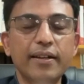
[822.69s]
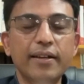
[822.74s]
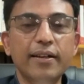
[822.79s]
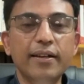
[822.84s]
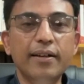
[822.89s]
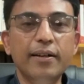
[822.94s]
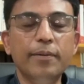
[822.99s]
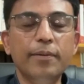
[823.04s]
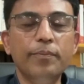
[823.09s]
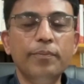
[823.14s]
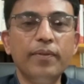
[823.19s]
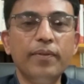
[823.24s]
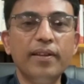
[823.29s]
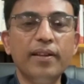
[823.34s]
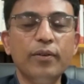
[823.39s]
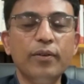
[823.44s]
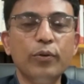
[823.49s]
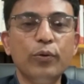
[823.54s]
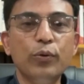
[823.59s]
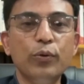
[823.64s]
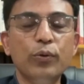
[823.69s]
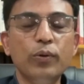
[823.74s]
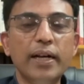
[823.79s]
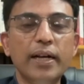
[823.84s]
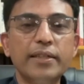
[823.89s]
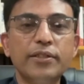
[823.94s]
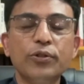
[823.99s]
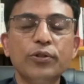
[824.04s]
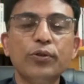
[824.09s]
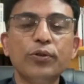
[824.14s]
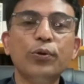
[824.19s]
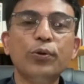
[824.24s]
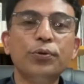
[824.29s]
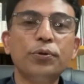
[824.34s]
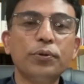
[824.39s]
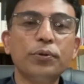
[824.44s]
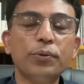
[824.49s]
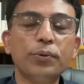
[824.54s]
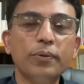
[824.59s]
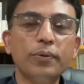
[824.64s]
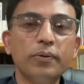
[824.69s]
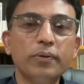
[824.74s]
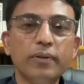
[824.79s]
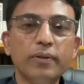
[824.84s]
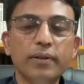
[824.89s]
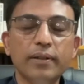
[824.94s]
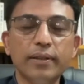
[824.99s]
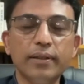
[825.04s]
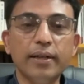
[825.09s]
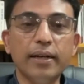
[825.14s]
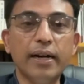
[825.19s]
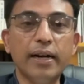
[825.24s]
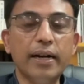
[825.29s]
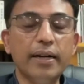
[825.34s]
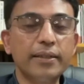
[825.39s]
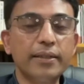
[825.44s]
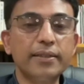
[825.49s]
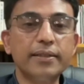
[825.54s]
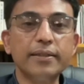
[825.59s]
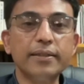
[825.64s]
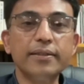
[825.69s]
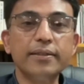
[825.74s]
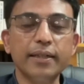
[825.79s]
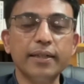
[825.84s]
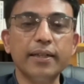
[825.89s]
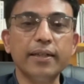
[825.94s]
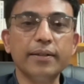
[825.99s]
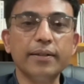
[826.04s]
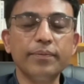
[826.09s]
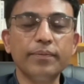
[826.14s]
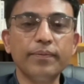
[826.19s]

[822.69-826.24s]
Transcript: who has to go through the heart surgery.